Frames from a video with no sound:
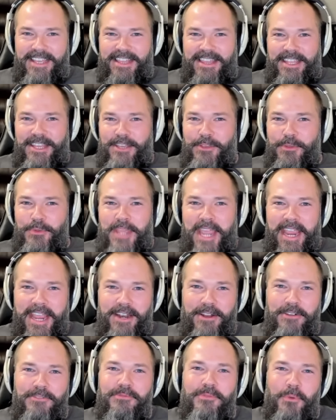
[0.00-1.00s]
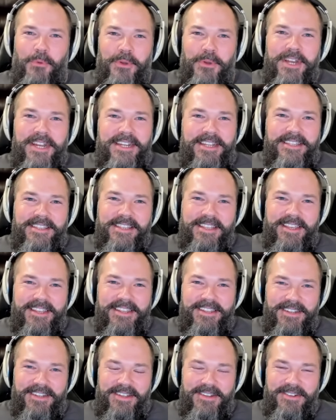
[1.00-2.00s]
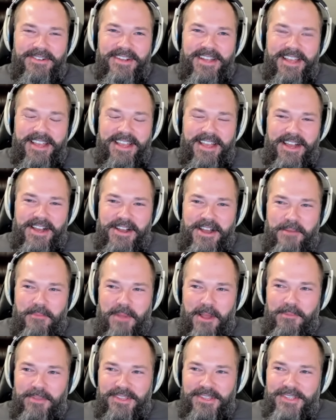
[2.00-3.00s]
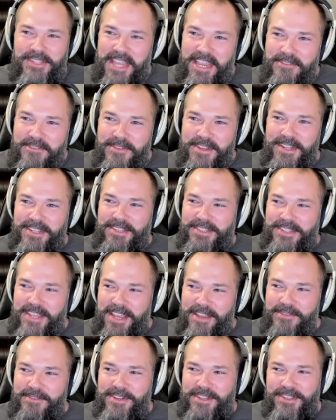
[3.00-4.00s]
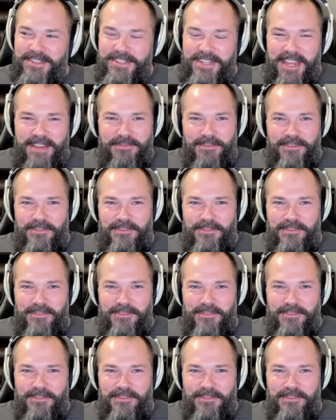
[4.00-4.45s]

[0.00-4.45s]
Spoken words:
you can't afford anything, you know? I've been saving and saving and saving